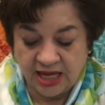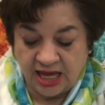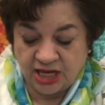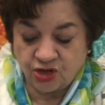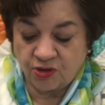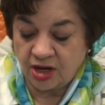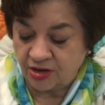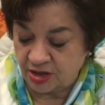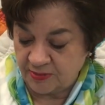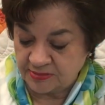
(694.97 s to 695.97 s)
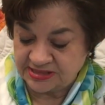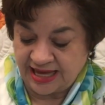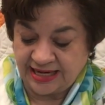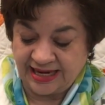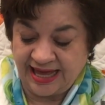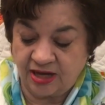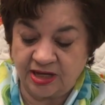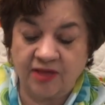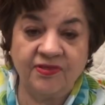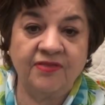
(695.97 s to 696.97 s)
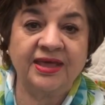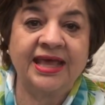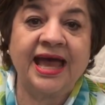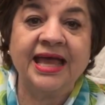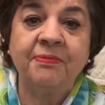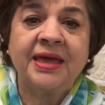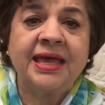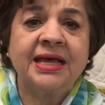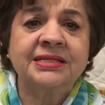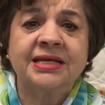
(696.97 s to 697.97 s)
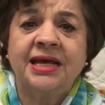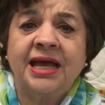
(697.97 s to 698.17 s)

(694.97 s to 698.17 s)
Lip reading: And you turn them upside down, and then the game is,